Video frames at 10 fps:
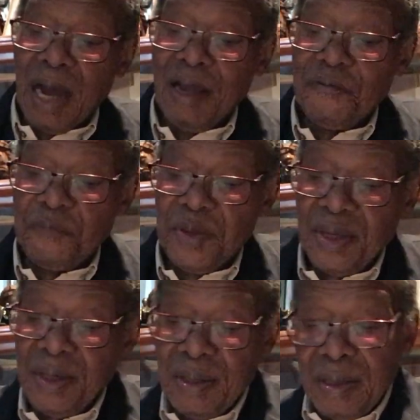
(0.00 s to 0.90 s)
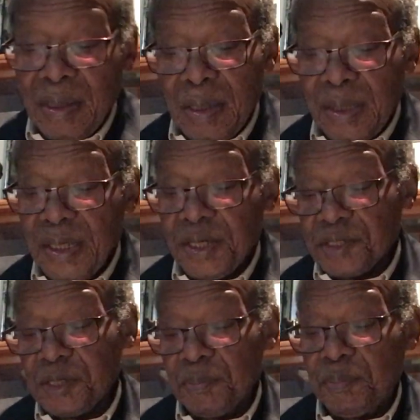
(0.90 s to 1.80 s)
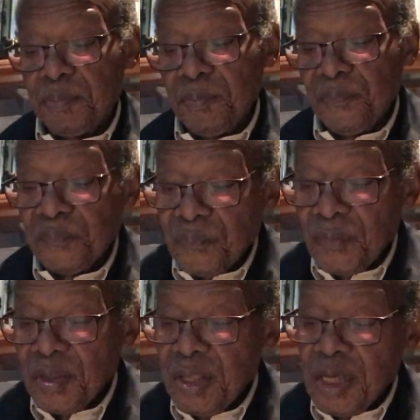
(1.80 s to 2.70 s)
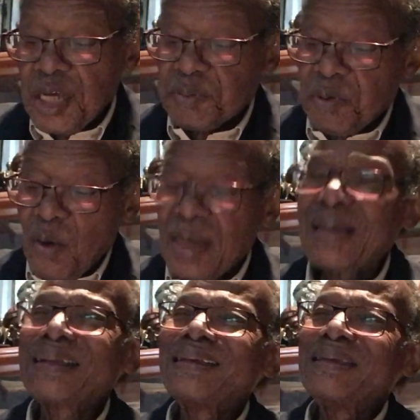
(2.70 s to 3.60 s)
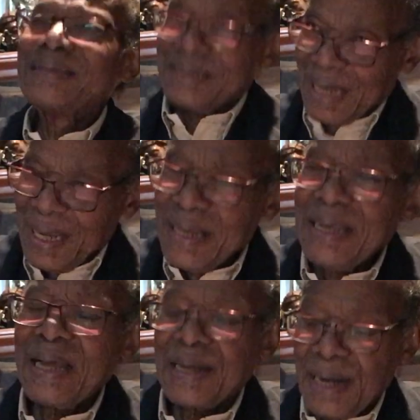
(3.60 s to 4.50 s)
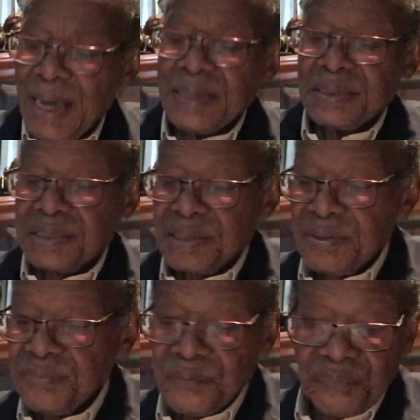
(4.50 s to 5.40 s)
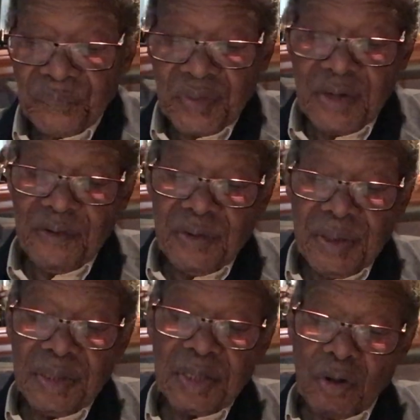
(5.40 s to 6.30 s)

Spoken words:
IFP leadership has been working day and night in the